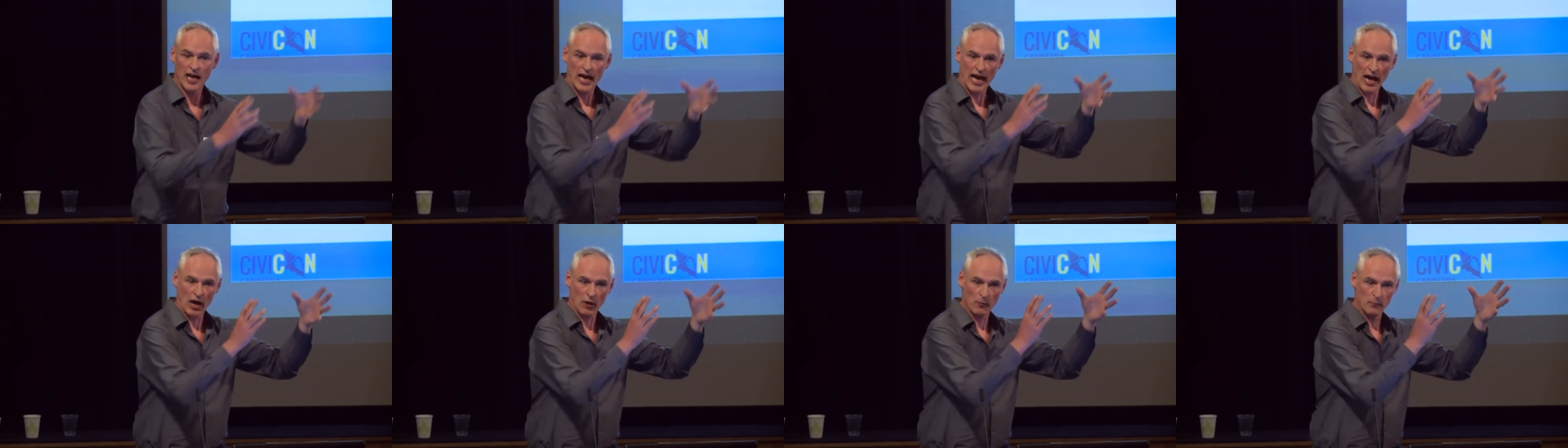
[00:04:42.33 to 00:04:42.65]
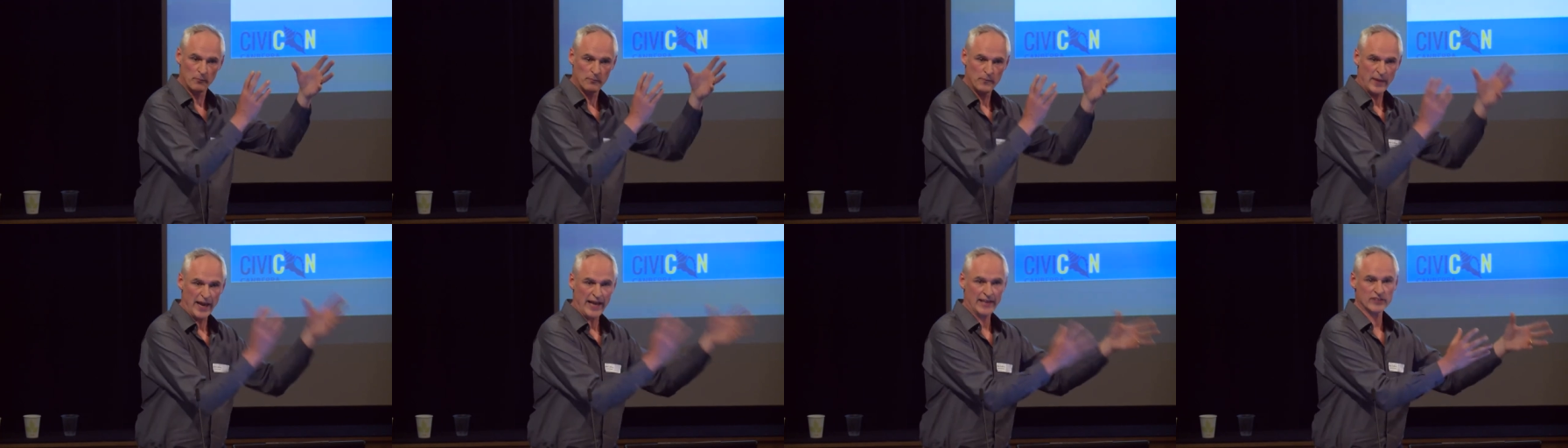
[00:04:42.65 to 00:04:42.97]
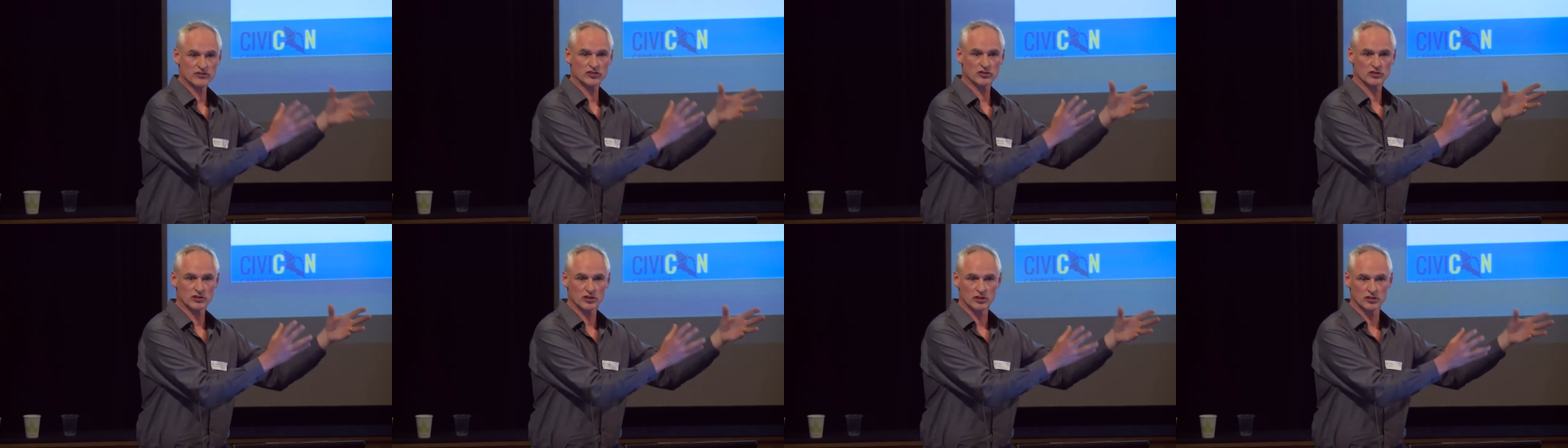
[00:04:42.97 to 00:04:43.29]
our
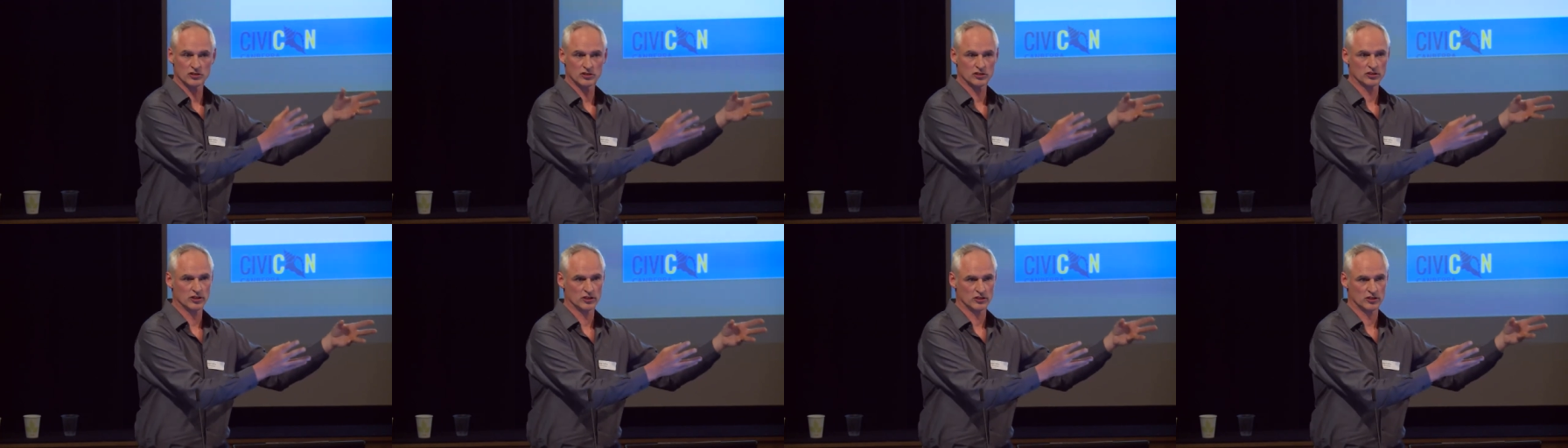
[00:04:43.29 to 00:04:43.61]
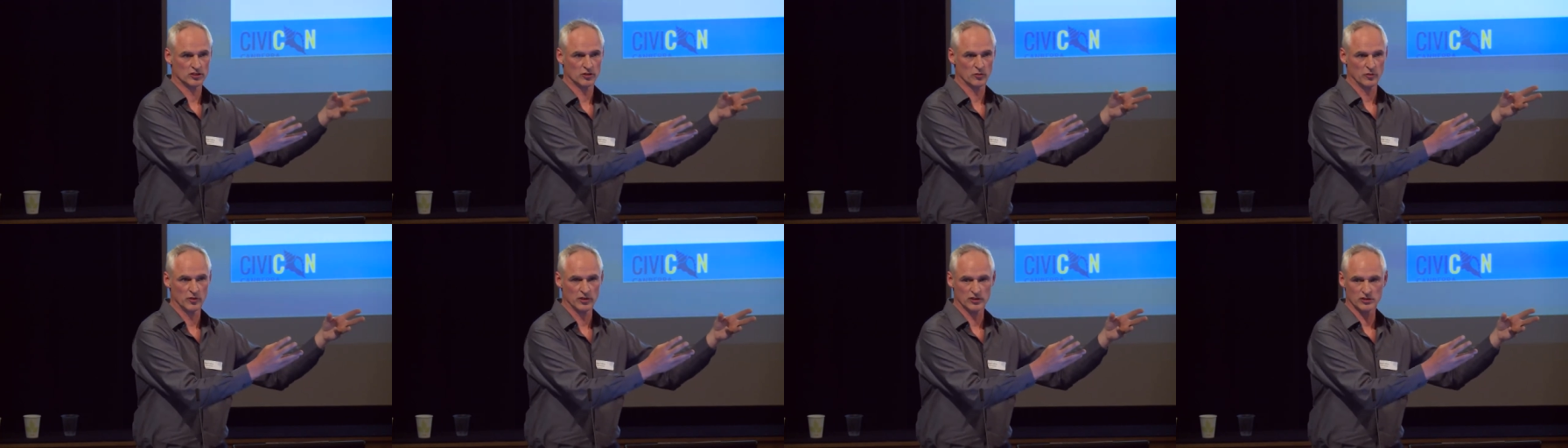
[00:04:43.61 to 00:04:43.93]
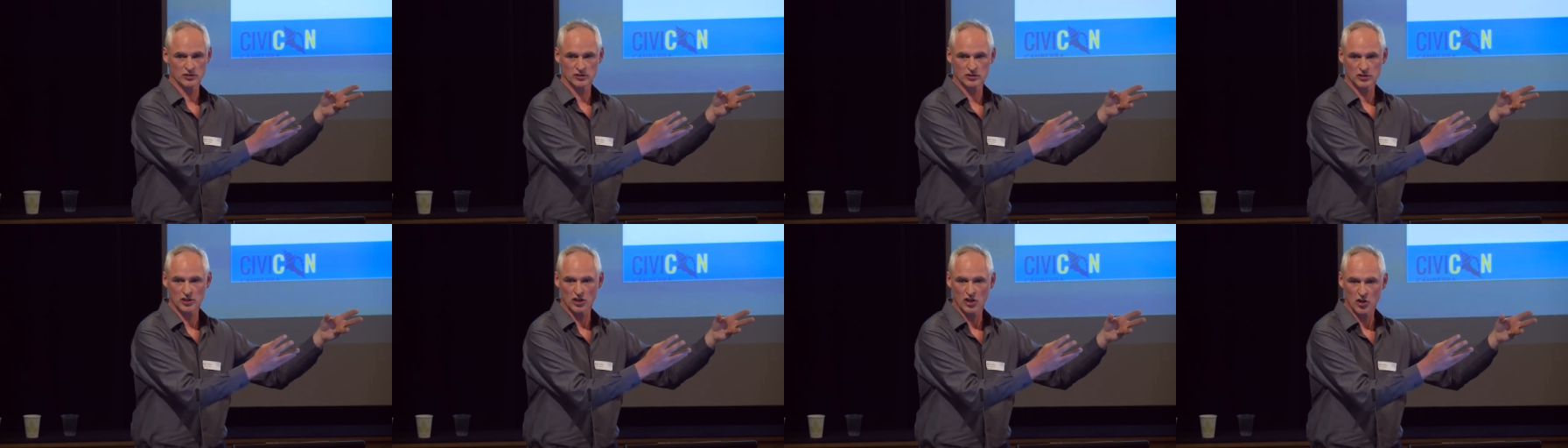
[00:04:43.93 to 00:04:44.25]
best
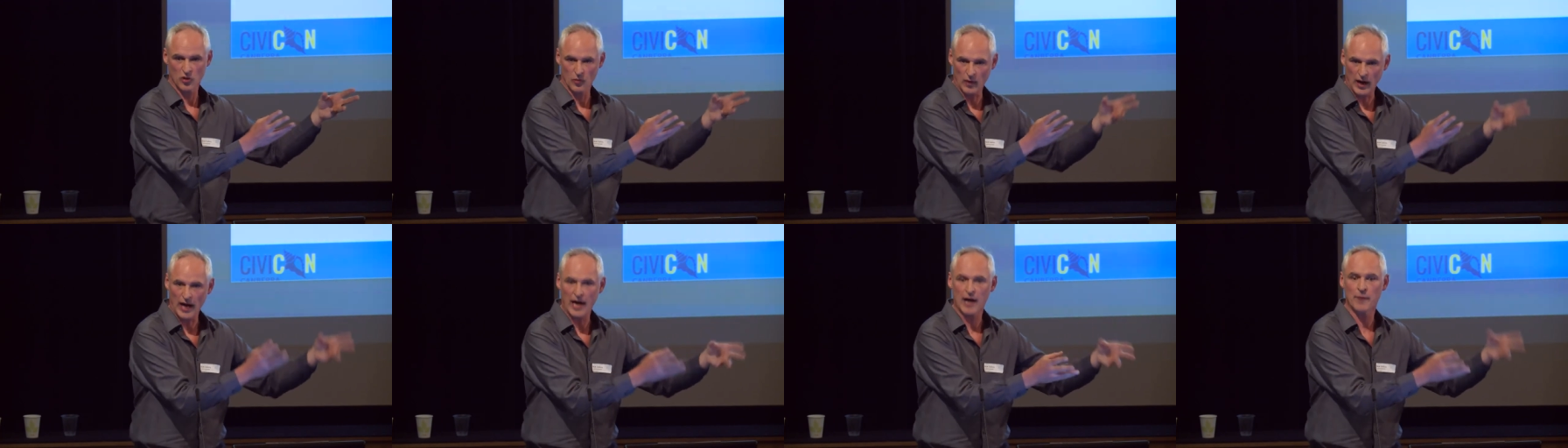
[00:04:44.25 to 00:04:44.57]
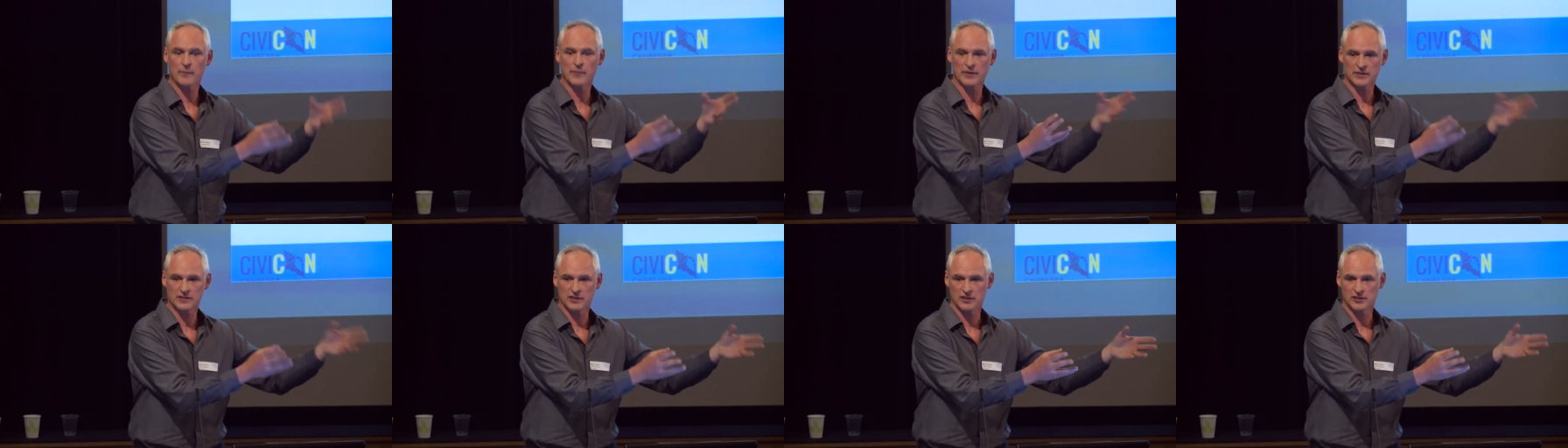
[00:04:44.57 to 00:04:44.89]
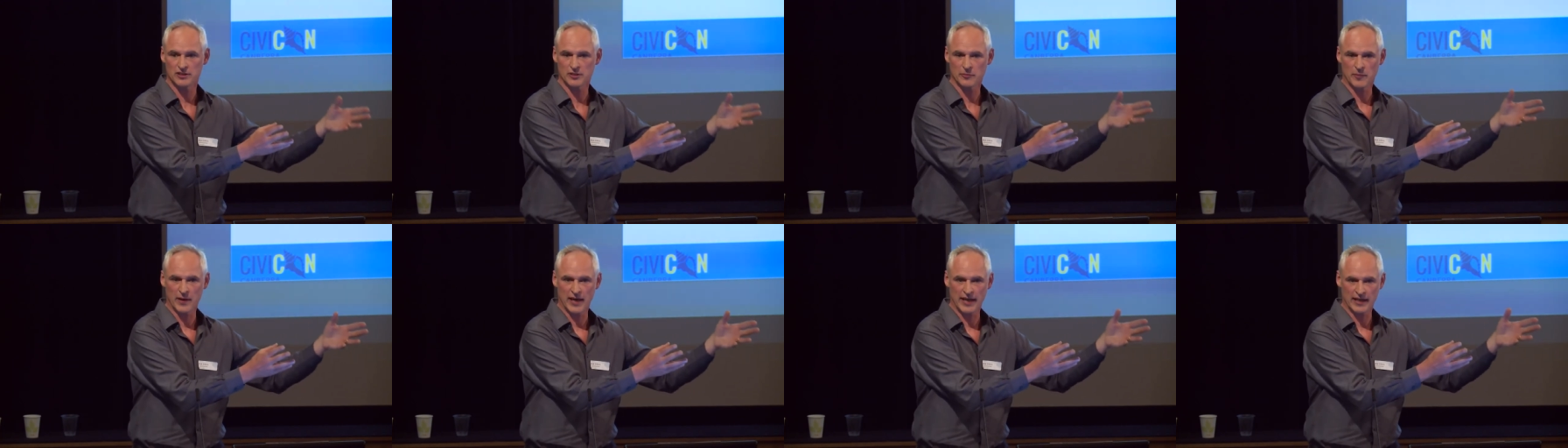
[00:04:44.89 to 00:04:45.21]
constituents who are
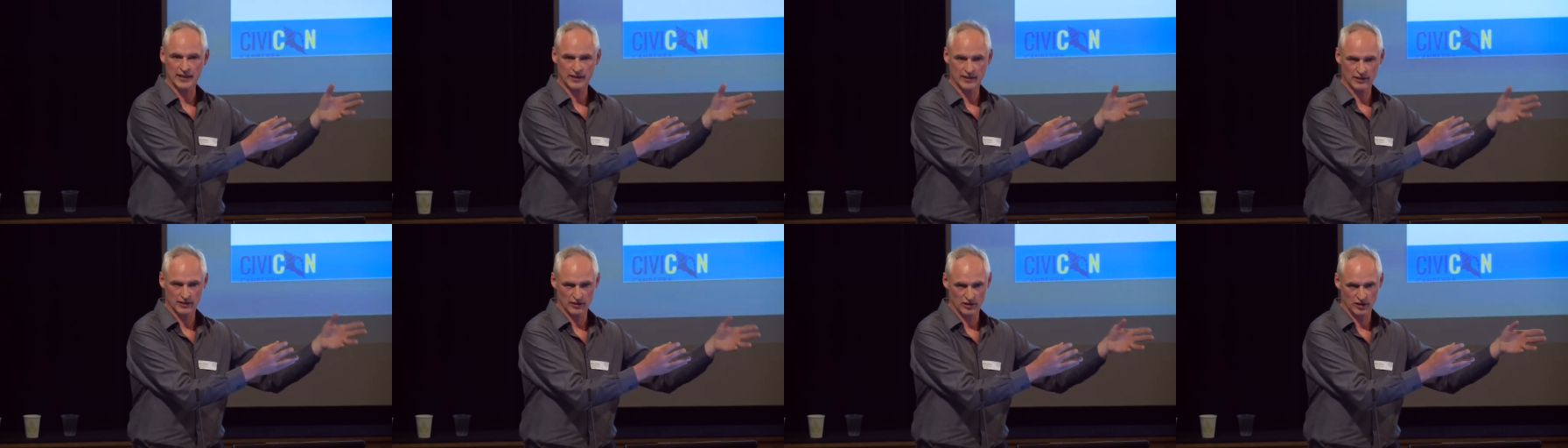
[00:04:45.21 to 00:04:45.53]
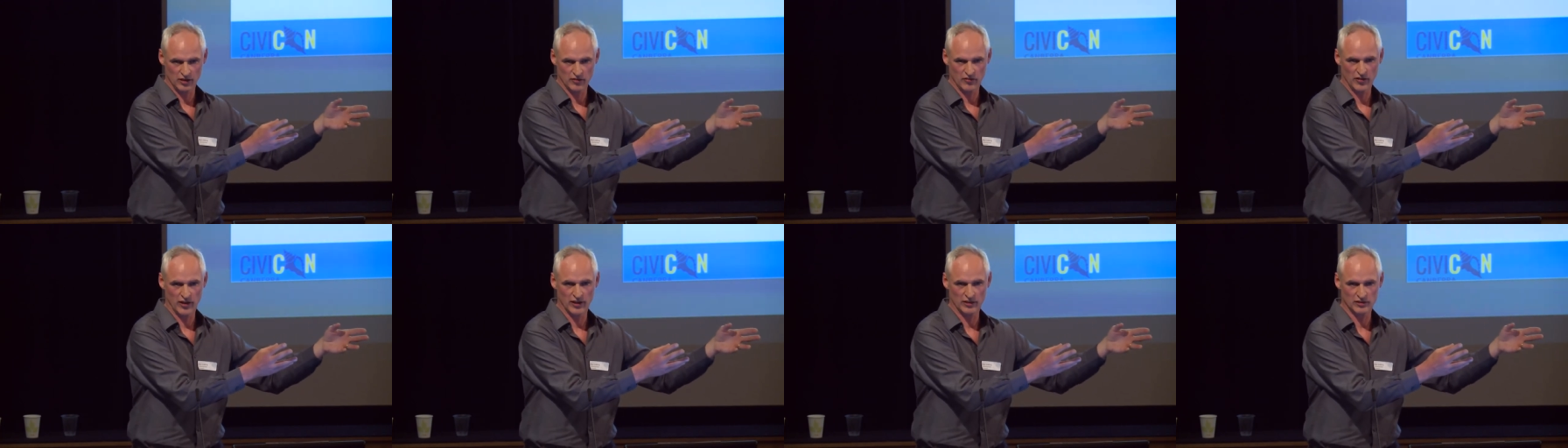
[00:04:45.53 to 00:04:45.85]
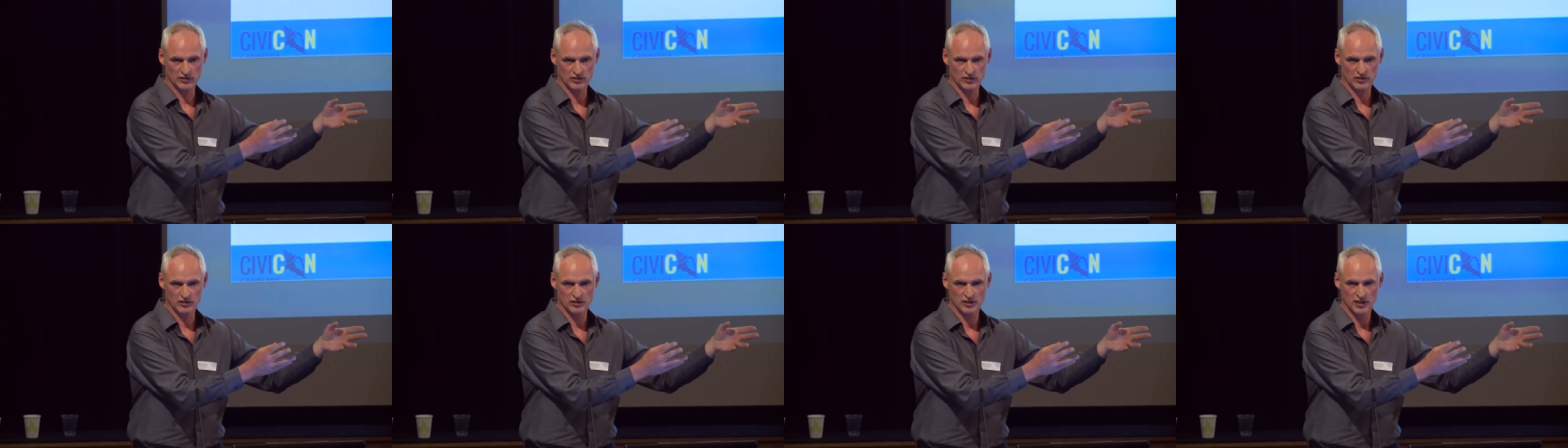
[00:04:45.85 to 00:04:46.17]
participating in the
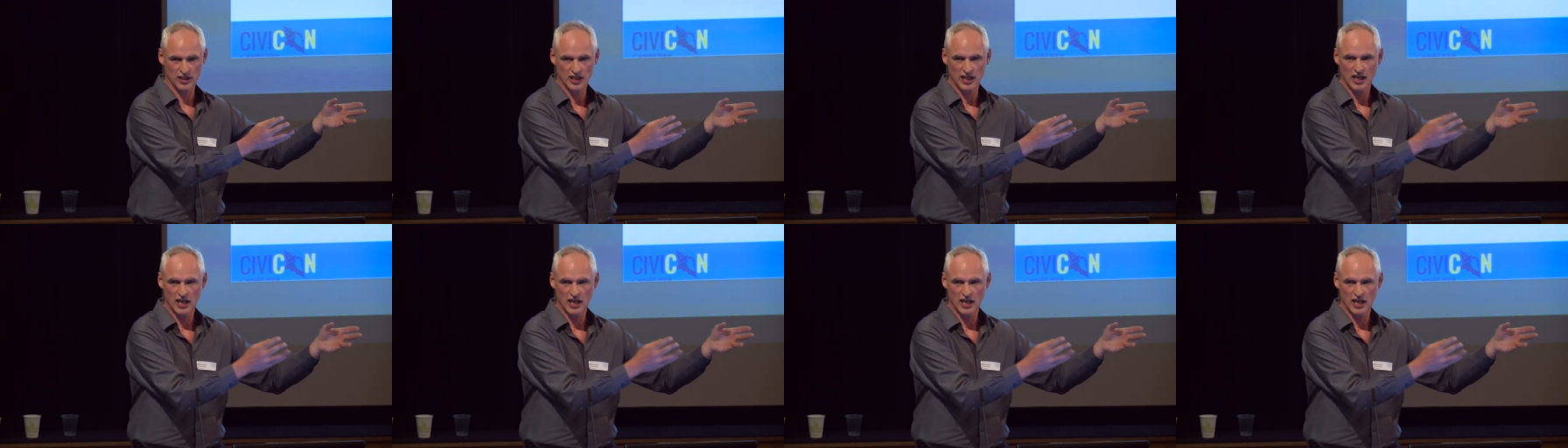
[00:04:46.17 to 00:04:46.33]
events?